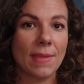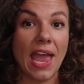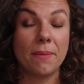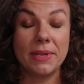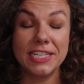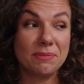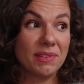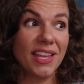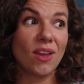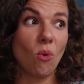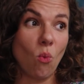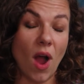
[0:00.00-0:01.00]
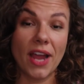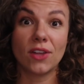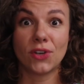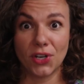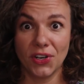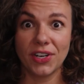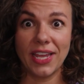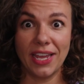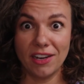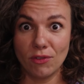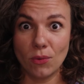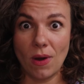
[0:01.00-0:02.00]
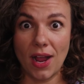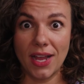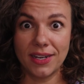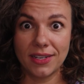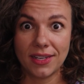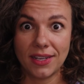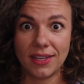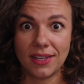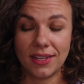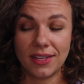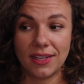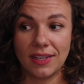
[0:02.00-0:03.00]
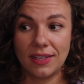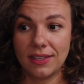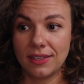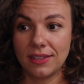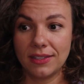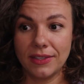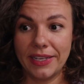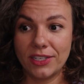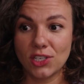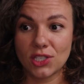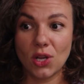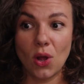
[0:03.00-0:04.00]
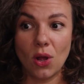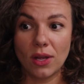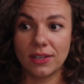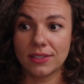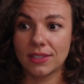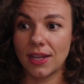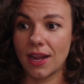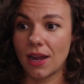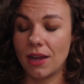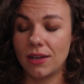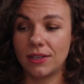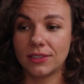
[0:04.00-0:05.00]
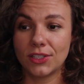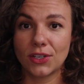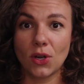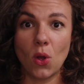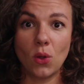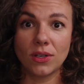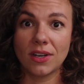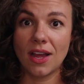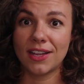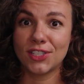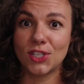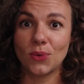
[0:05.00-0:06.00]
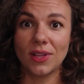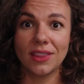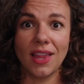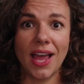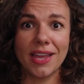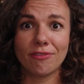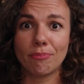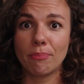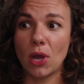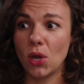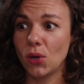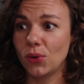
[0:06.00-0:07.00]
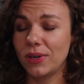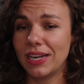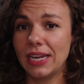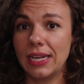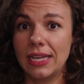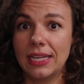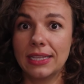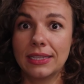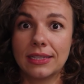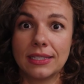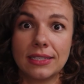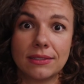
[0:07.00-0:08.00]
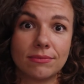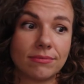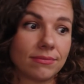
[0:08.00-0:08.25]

I mean, it's been like a wild hurricane of a ride like just, it's like a, you're holding on to a lifeboat in the,